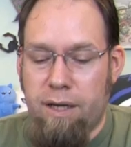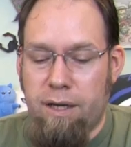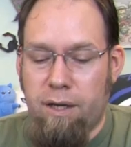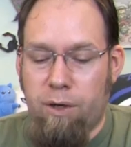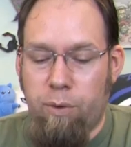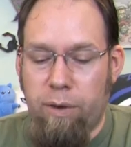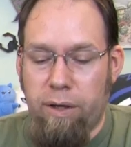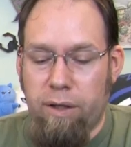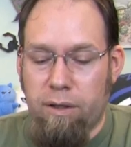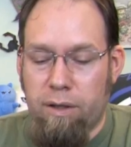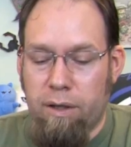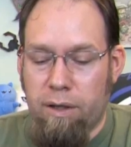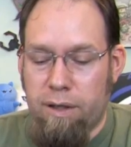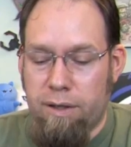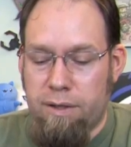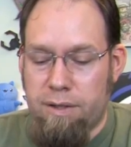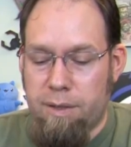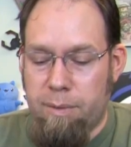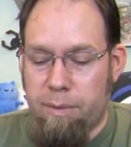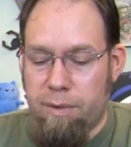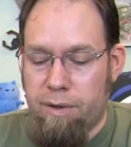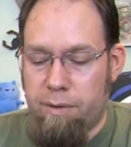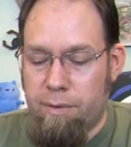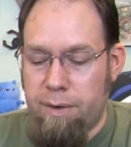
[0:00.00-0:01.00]
a quick look at
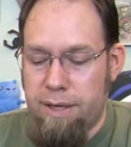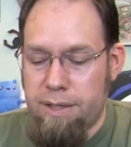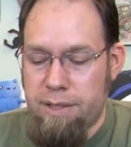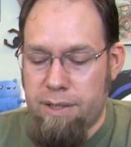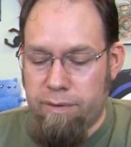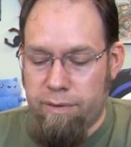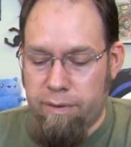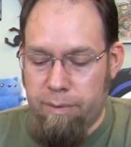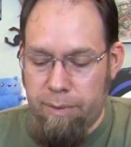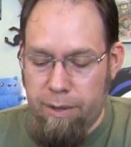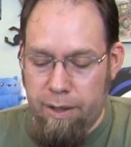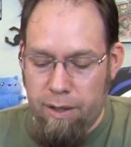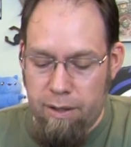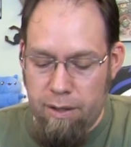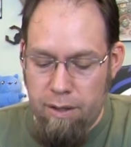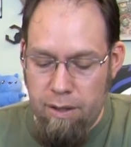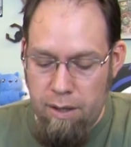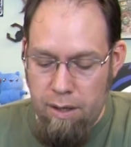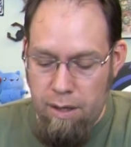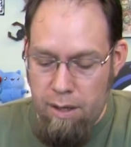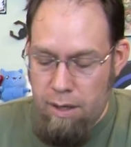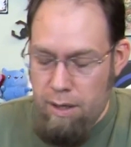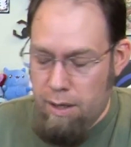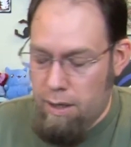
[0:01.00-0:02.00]
some of the rest of them here.
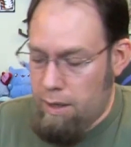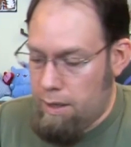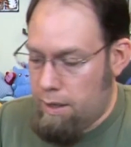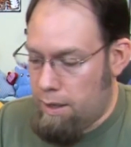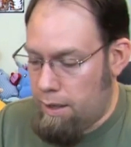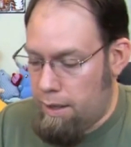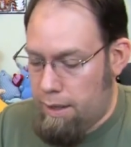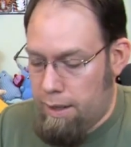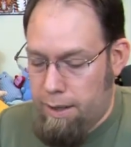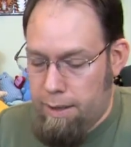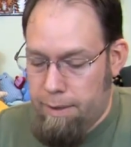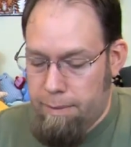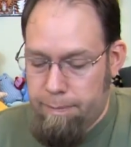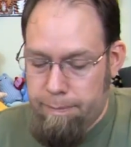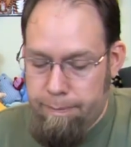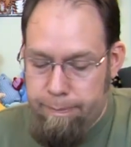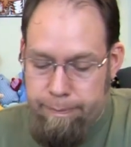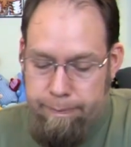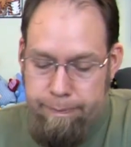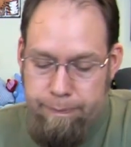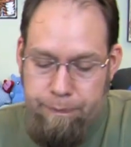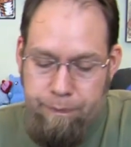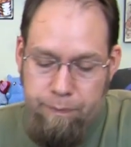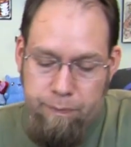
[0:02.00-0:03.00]

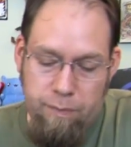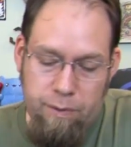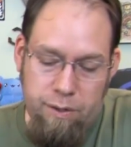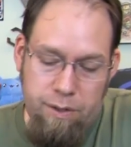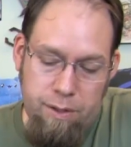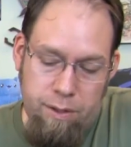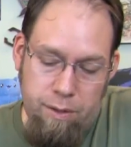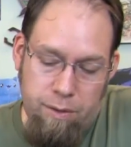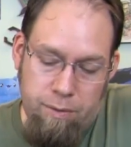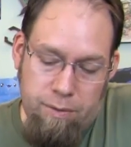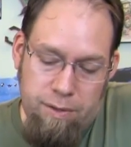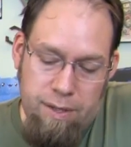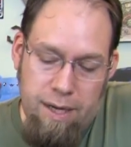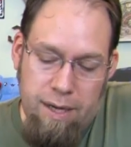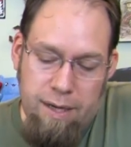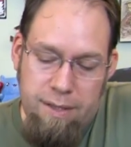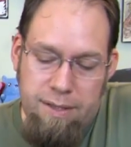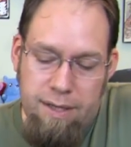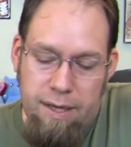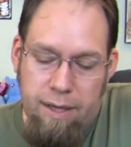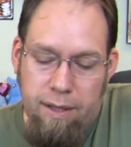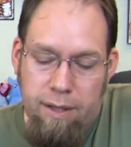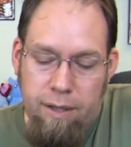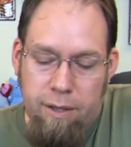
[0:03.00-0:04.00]
So
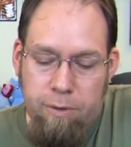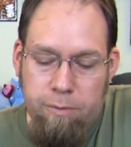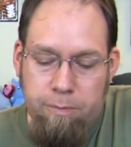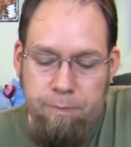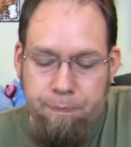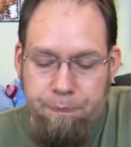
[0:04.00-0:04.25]
Donatello